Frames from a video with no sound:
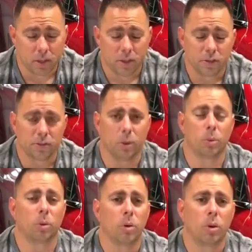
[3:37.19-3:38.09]
So
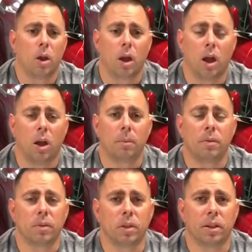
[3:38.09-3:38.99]

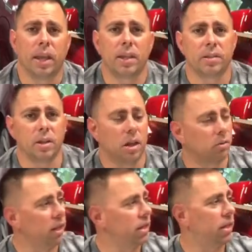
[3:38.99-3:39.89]
if you look at
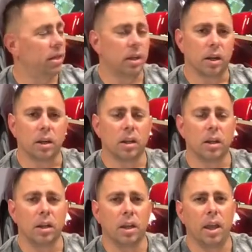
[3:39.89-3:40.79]
right here,
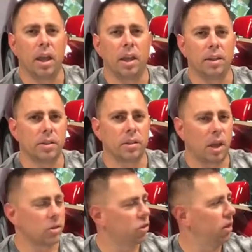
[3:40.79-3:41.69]
and
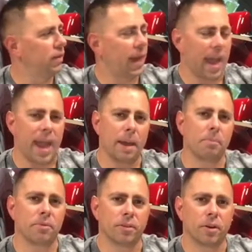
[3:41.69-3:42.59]
I'll show you the app
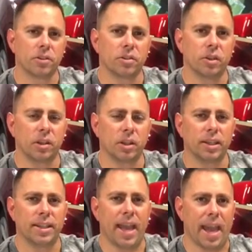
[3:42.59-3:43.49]
first, so you can look in
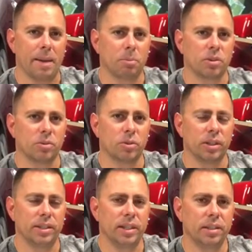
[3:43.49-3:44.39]
the app, which is really
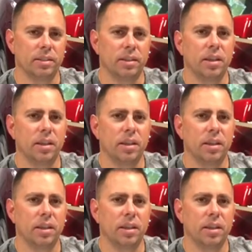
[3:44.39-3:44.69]
neat.